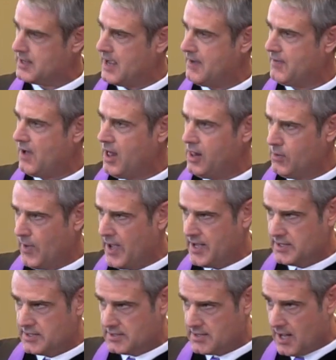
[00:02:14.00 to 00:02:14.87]
I've
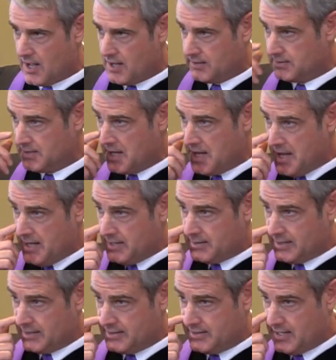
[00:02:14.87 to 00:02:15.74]
always sought
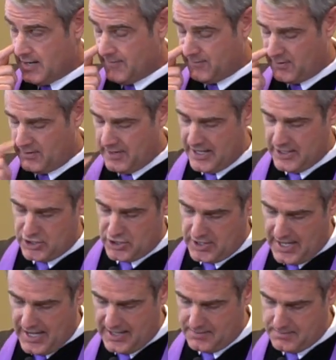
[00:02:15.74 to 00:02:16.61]
to
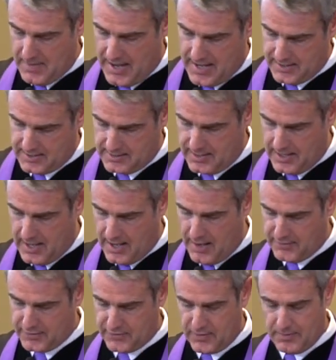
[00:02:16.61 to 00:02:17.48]
differentiate
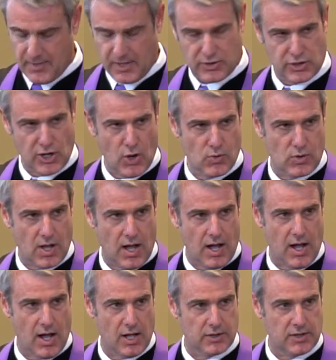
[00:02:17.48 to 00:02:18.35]
myself from the so
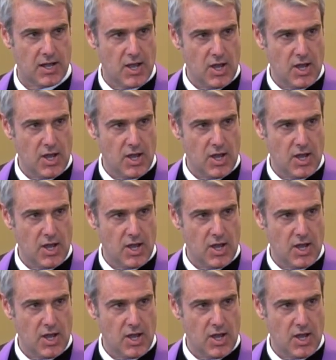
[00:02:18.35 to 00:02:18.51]
called